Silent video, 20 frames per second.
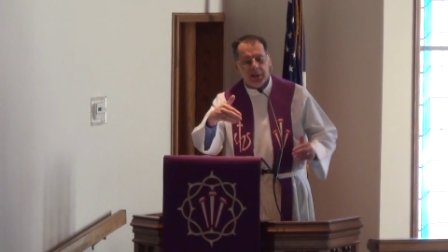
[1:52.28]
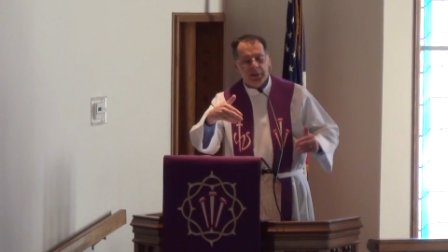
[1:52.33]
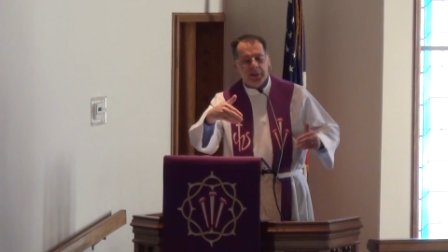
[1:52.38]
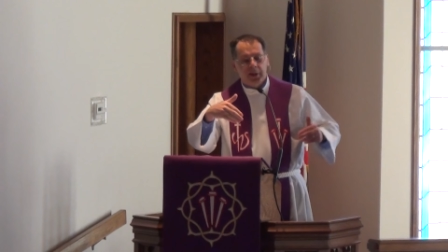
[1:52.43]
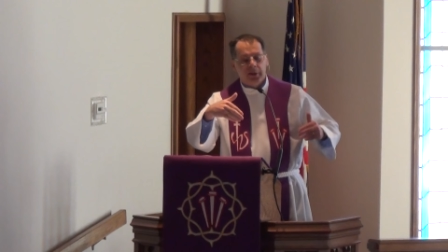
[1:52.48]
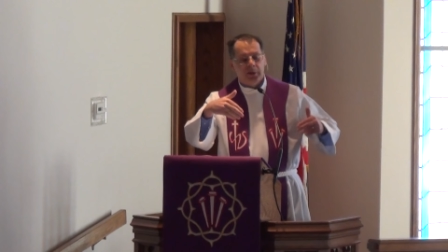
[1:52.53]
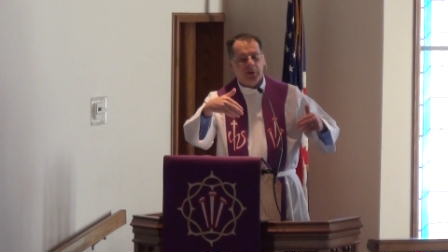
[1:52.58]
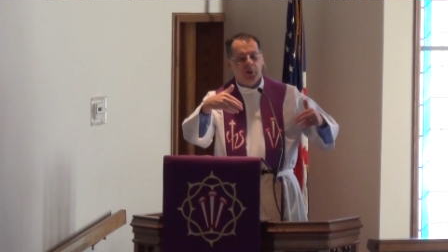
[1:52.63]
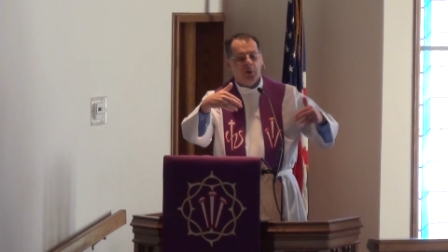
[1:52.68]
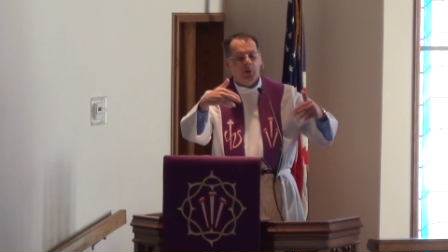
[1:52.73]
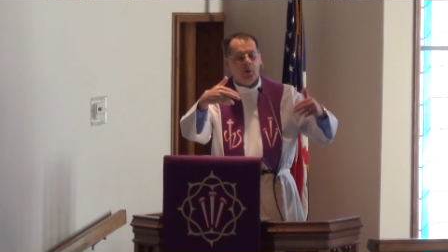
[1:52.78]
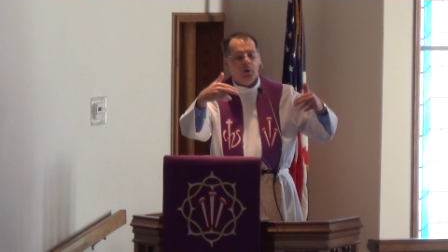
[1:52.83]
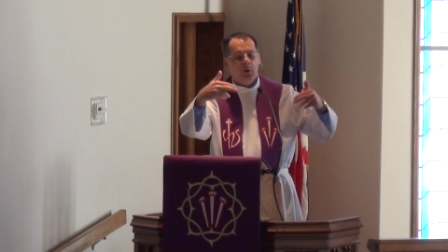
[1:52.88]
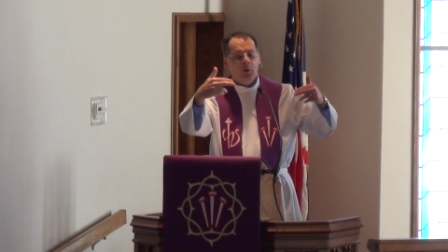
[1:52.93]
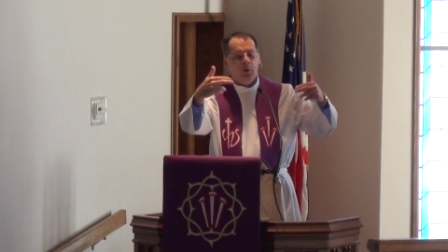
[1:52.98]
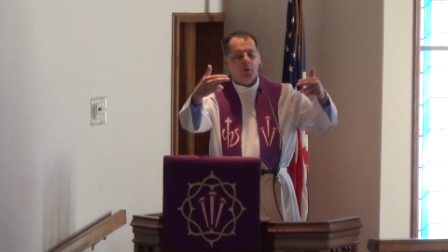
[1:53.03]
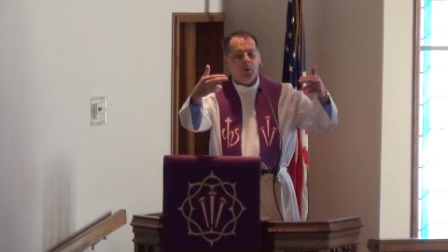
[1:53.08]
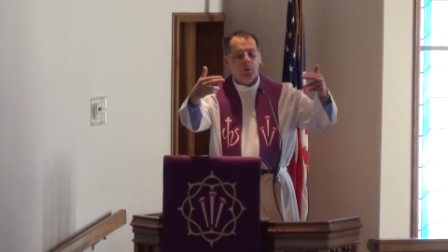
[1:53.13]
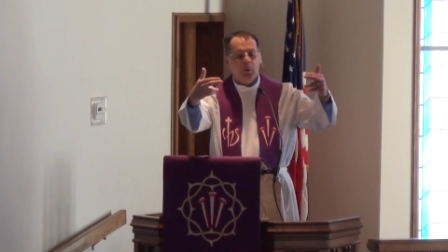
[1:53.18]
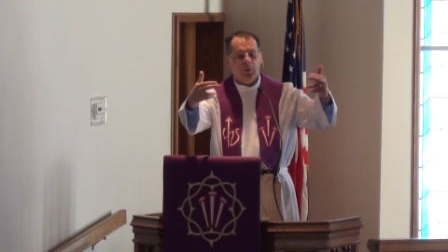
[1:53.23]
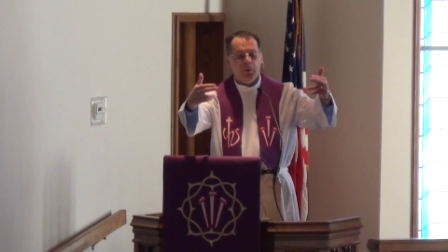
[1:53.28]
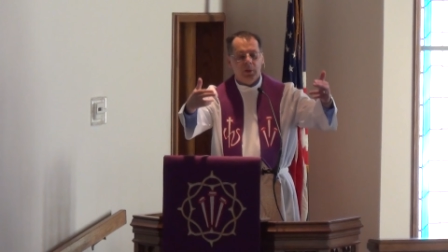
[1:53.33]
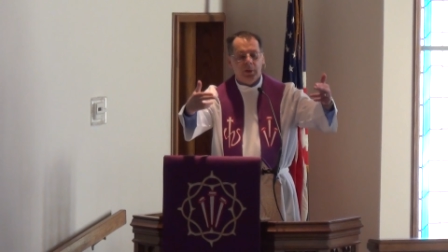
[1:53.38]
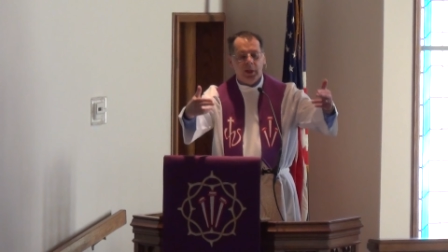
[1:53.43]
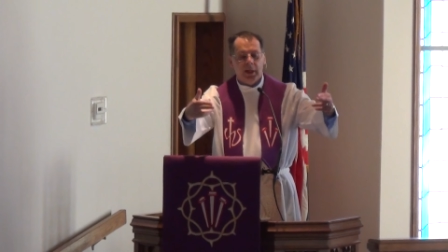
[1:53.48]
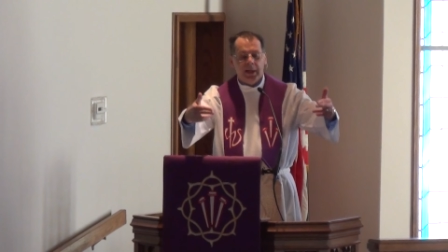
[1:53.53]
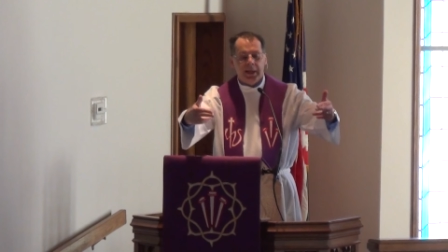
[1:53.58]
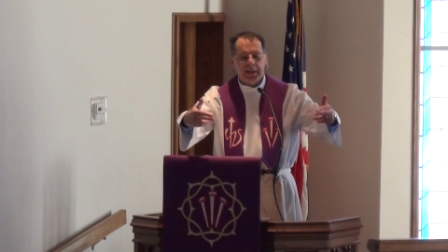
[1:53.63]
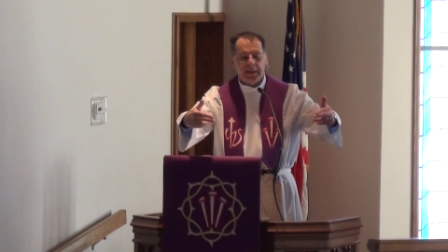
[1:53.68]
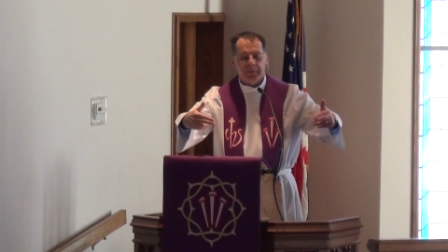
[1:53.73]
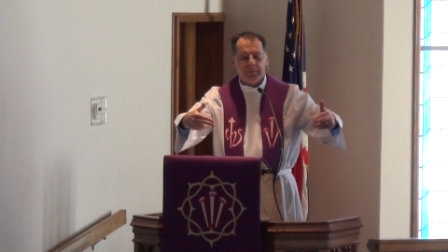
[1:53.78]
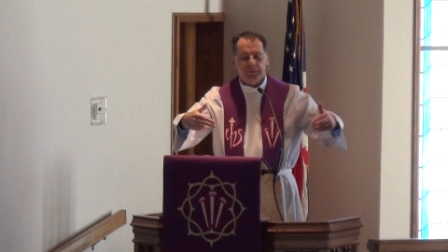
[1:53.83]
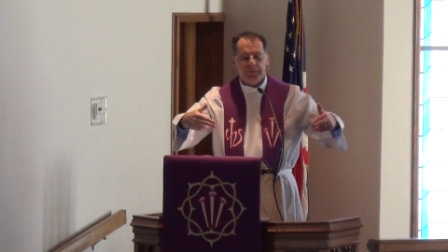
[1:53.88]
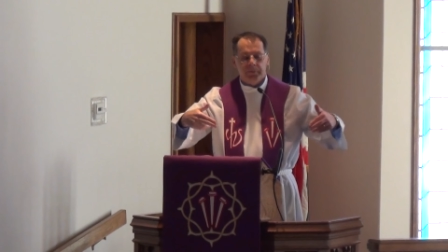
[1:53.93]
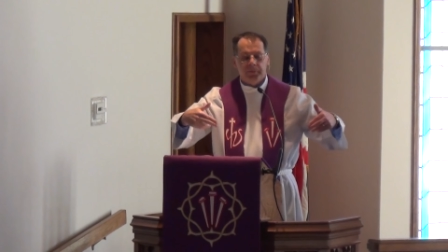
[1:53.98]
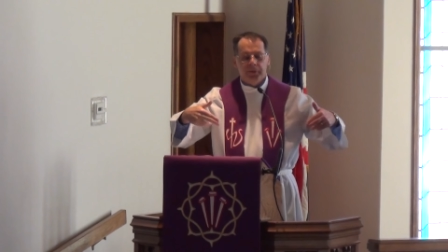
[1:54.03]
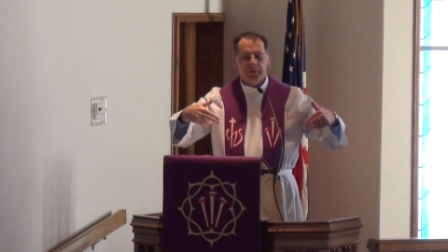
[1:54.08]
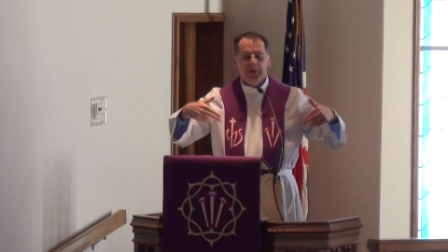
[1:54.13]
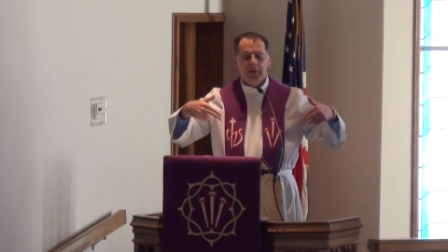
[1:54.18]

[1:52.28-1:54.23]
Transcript: meant that the whole life